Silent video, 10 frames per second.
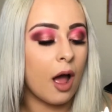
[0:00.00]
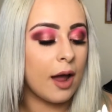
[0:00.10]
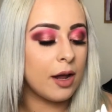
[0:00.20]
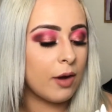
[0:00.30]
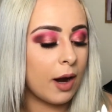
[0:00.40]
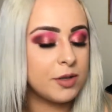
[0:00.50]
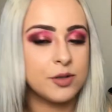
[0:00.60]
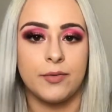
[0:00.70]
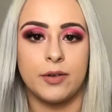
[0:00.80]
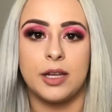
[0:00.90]
I grabbed the
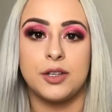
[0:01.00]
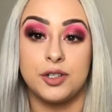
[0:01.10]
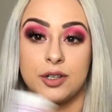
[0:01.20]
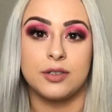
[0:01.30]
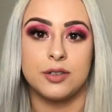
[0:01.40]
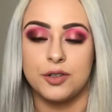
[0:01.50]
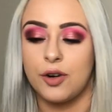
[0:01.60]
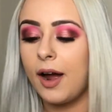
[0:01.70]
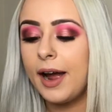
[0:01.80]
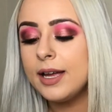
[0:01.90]
travel kit just to
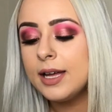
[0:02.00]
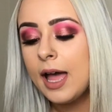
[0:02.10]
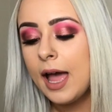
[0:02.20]
try,